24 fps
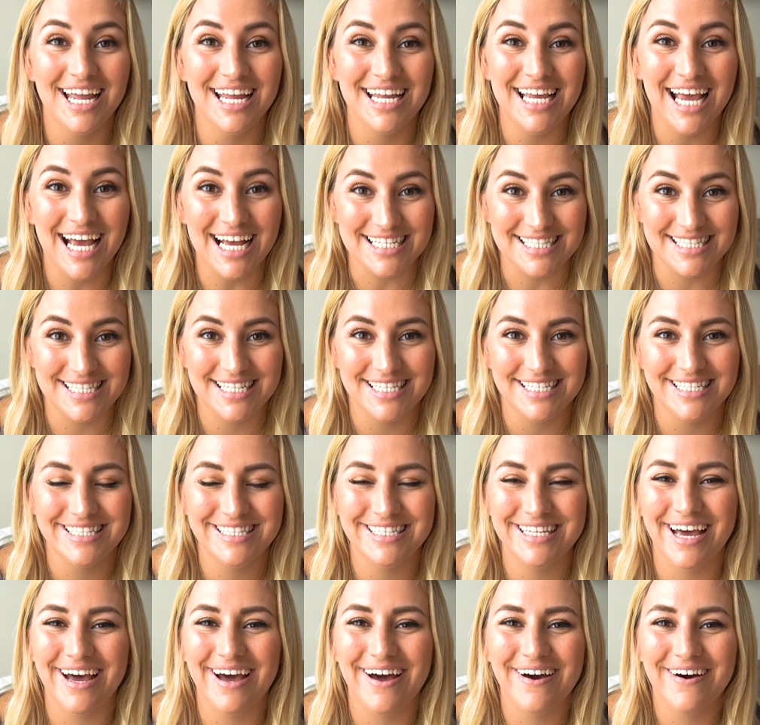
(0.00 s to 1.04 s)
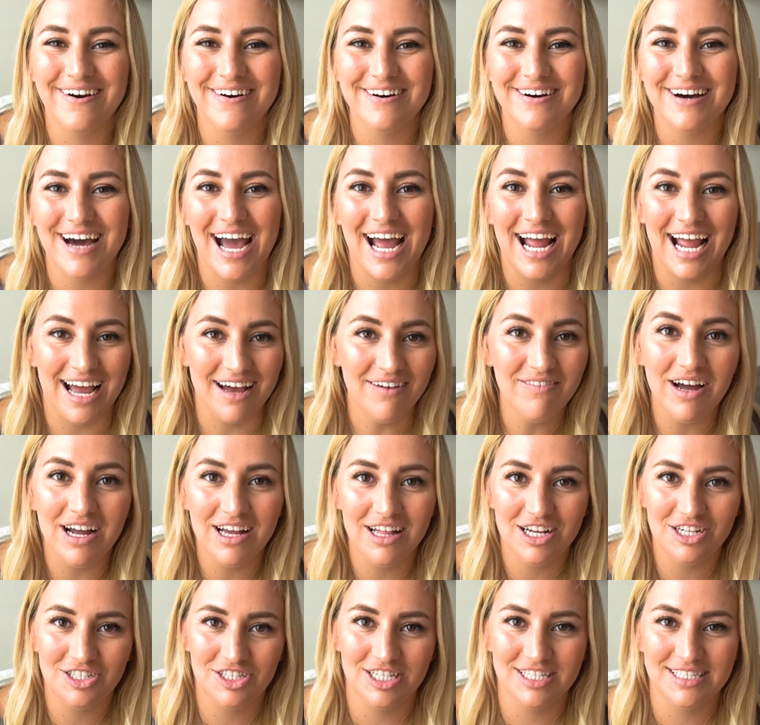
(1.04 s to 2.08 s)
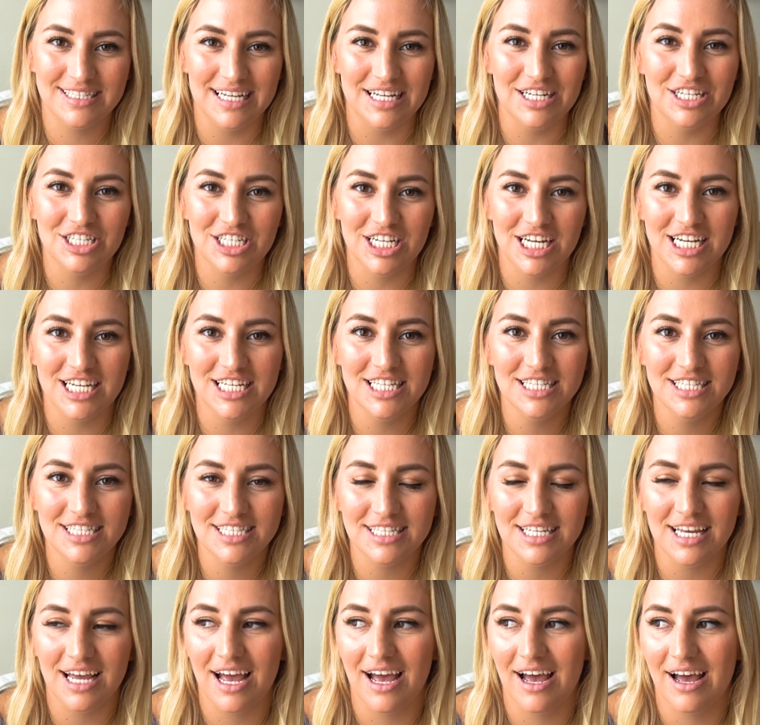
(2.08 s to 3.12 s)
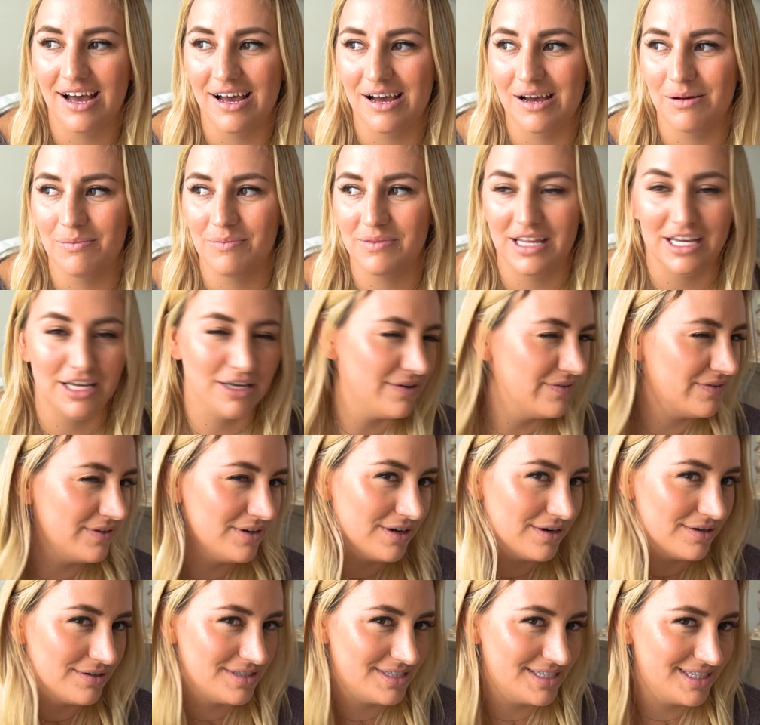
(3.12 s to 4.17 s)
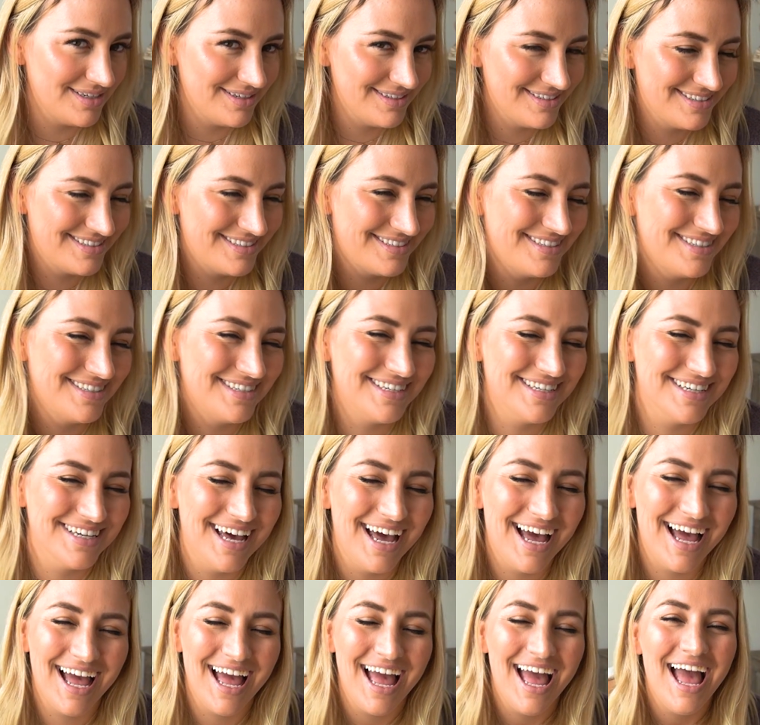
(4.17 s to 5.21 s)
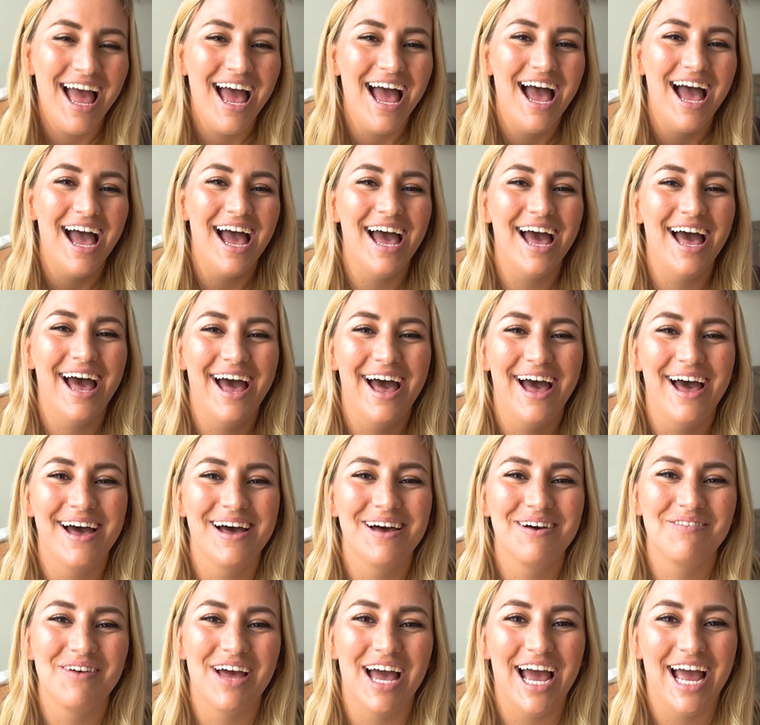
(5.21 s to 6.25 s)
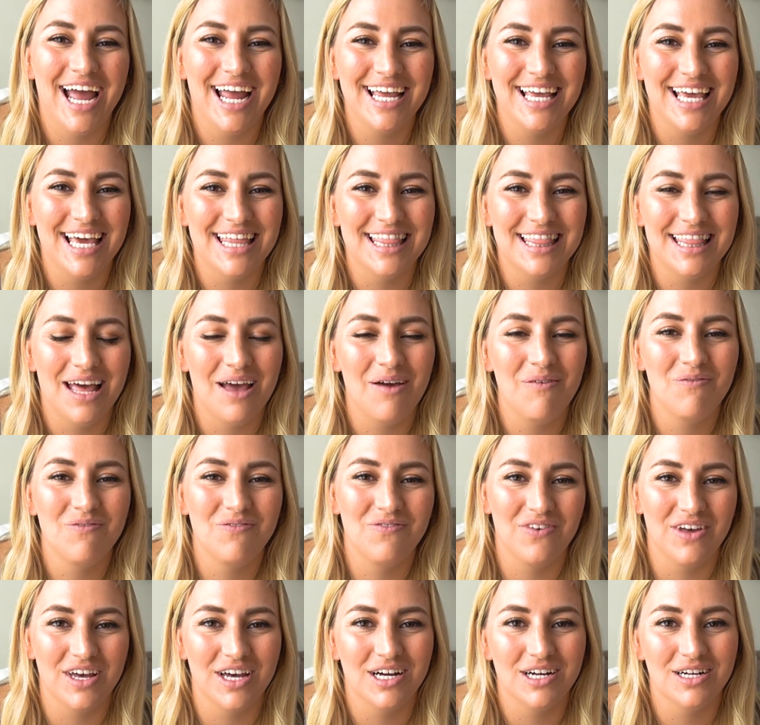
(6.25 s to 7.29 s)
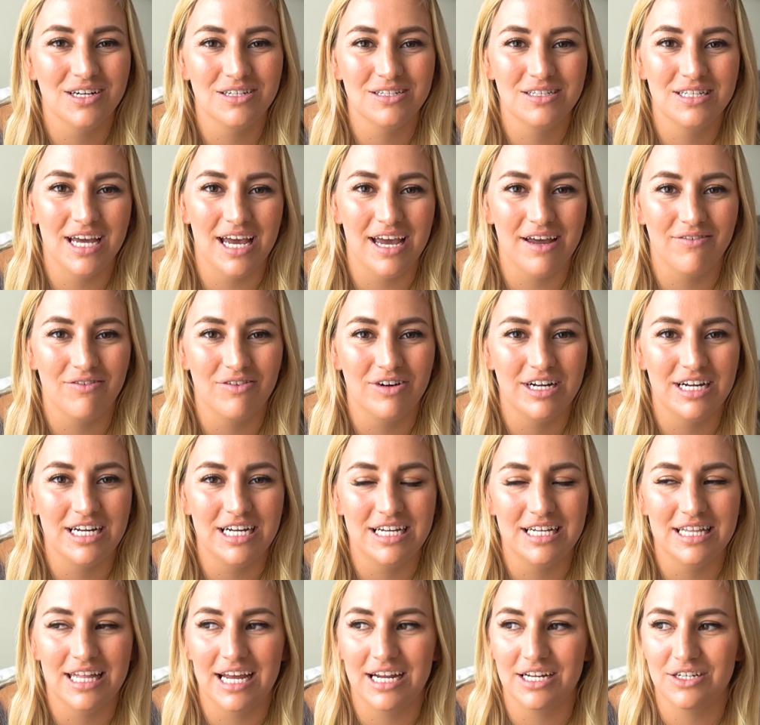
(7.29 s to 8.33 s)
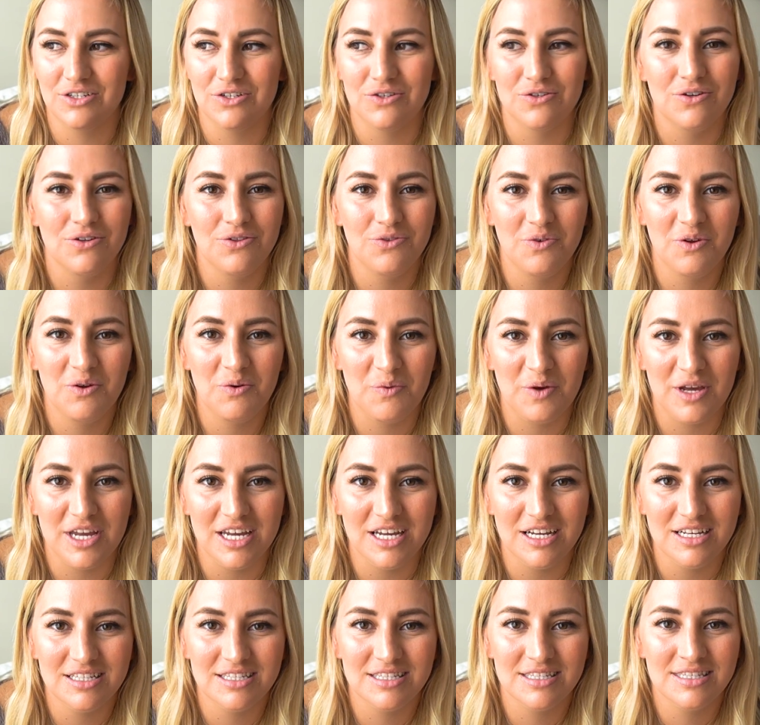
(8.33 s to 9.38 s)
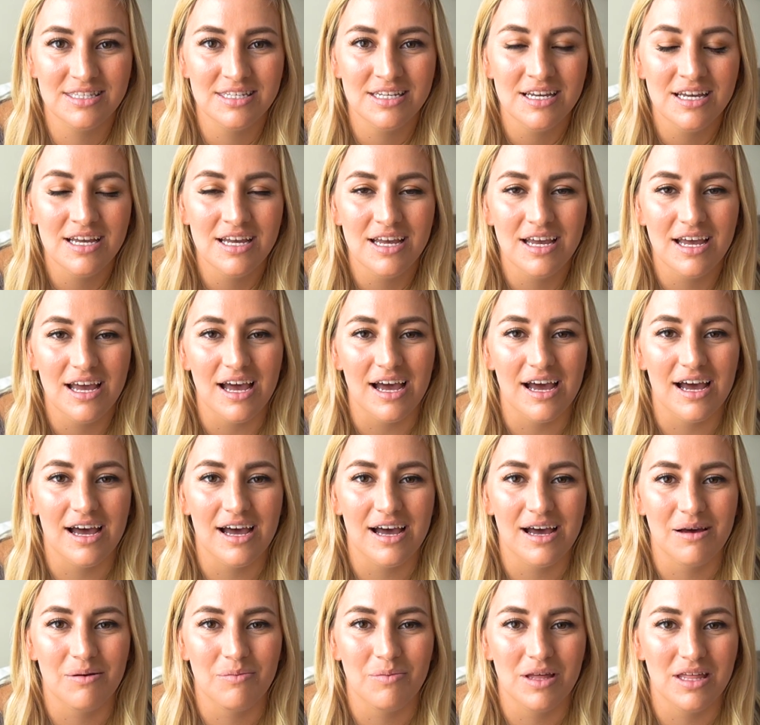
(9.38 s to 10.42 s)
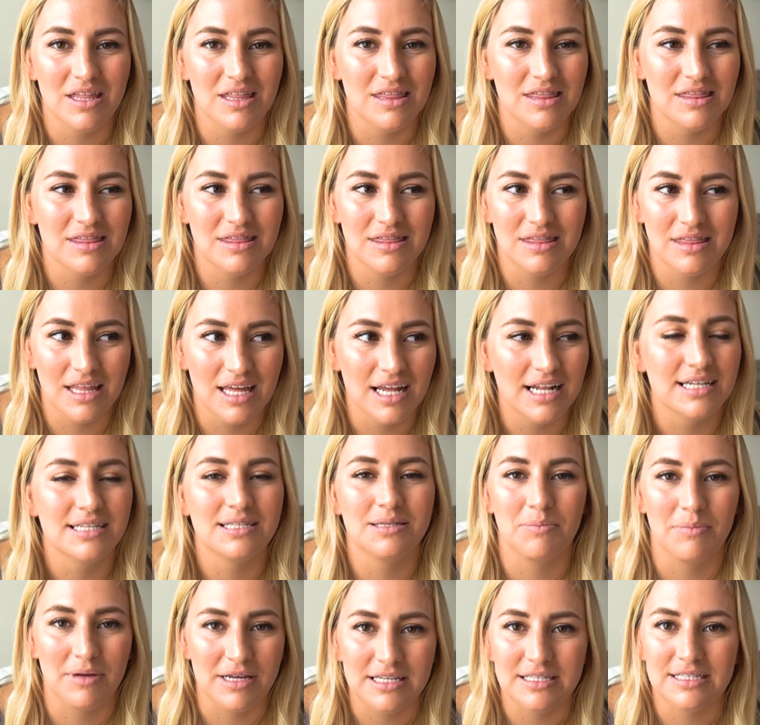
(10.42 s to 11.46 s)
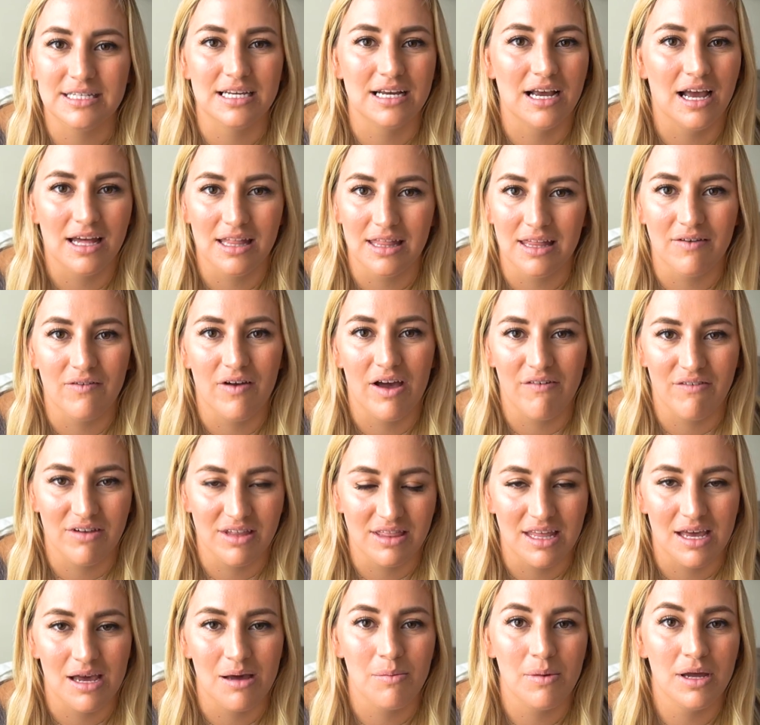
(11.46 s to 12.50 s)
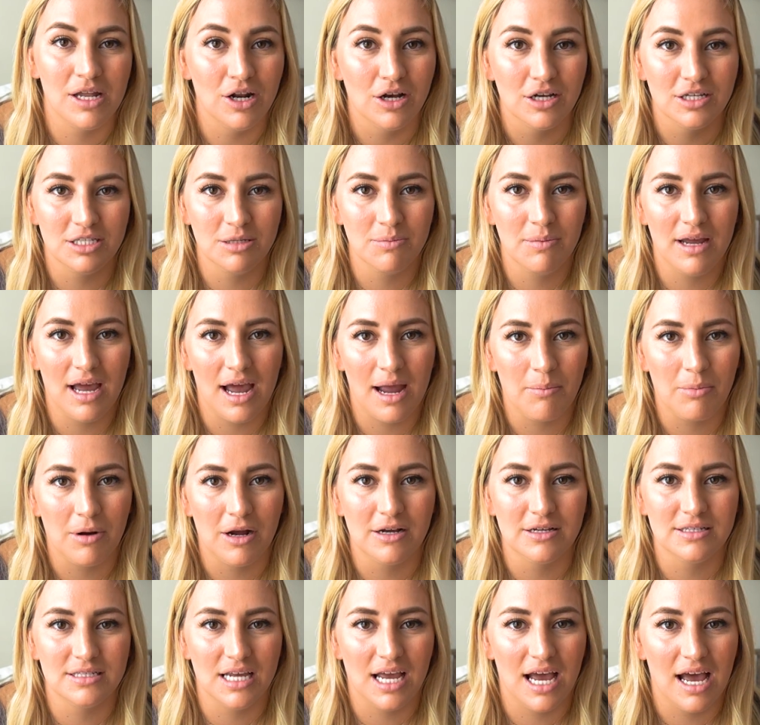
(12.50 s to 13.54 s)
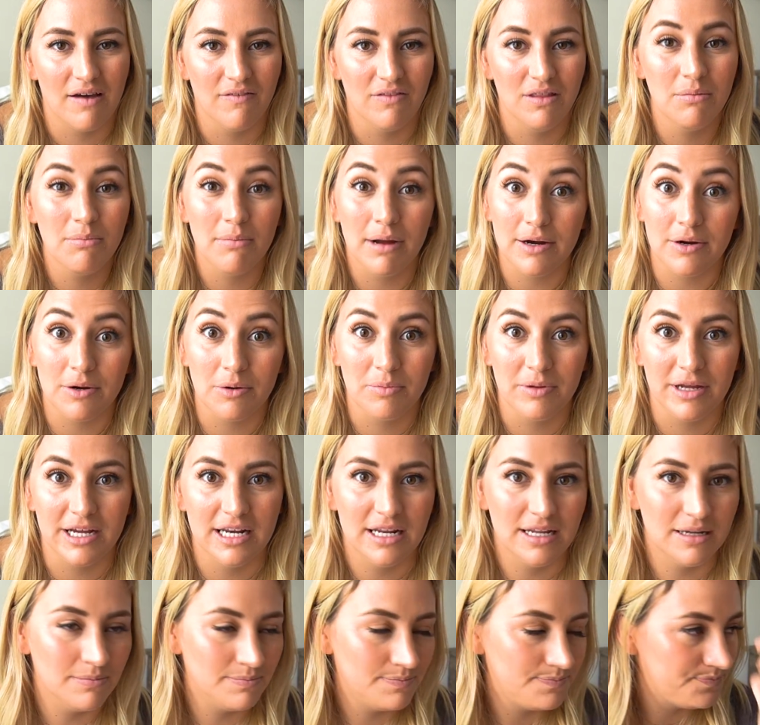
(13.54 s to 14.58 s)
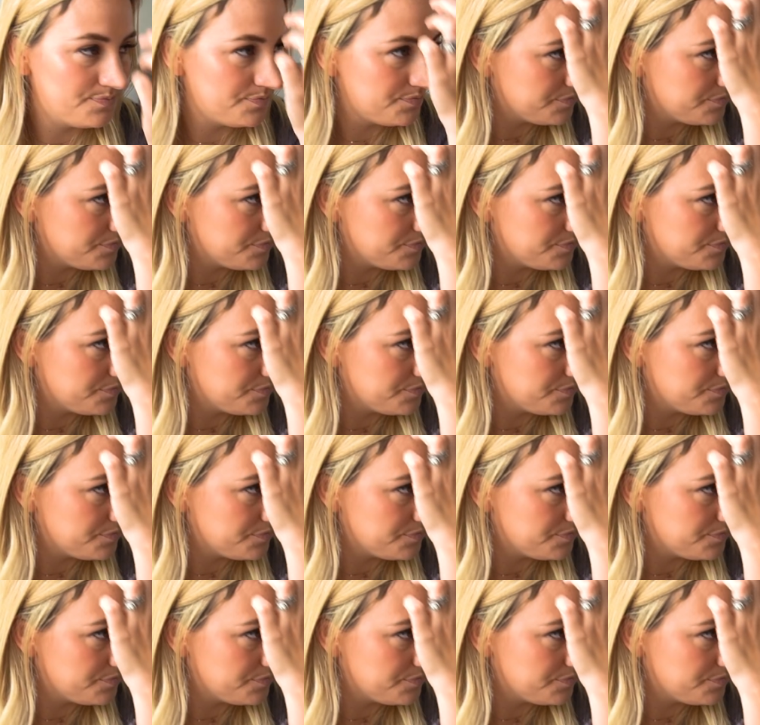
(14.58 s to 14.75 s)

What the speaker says: Yes. So I have eyelash extensions. Thank you for noticing. I get them filled every like 2 to 3 weeks. It is amazing. I love having them. And also my eyebrows, I have them microbladed,